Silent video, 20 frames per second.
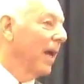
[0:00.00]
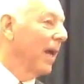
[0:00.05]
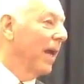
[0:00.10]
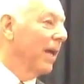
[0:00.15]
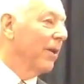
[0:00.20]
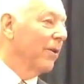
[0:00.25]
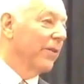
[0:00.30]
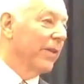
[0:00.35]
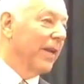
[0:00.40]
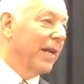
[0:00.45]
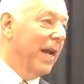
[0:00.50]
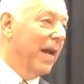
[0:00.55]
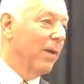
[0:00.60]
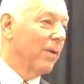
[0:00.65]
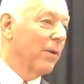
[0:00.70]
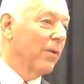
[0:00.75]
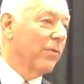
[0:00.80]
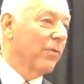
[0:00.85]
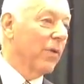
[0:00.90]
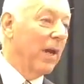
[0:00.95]
And on the
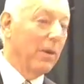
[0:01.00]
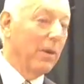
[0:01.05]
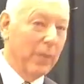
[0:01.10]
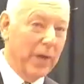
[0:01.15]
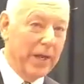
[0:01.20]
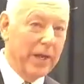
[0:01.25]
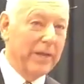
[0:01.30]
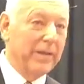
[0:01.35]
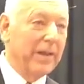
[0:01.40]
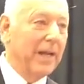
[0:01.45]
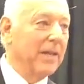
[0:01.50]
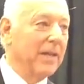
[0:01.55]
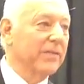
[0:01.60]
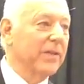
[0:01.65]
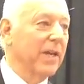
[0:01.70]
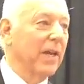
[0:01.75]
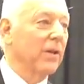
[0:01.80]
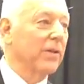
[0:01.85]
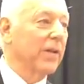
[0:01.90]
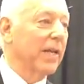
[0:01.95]
count of three, I'll read it, and then I'll
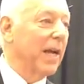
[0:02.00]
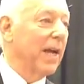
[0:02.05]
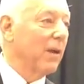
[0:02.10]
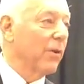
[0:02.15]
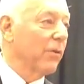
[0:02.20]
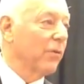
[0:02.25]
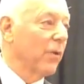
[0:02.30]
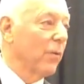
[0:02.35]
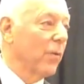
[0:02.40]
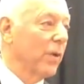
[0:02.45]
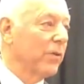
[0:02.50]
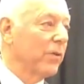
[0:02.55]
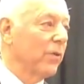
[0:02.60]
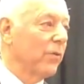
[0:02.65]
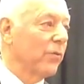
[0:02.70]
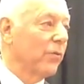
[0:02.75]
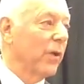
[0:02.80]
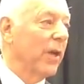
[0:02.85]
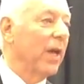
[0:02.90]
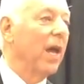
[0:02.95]
say on the count of three, one,
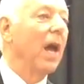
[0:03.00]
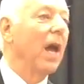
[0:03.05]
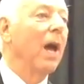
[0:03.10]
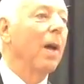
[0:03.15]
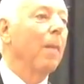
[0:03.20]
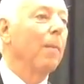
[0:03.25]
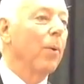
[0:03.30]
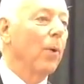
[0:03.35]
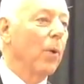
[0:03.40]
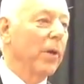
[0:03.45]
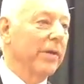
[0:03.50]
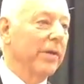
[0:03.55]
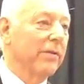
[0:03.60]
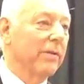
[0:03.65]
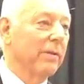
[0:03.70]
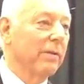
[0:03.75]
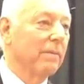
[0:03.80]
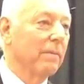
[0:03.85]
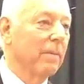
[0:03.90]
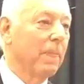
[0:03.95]
two, three,
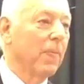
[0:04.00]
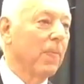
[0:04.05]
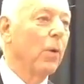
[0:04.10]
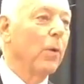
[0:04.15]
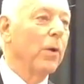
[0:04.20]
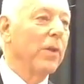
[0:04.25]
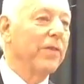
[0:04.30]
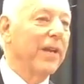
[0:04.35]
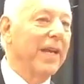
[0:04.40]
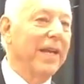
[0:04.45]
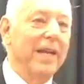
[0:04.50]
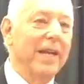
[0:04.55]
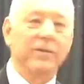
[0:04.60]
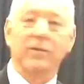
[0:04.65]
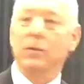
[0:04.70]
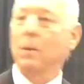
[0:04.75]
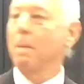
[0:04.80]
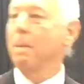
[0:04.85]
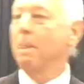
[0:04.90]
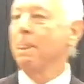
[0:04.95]
point. Who do you think it
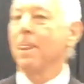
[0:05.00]
is?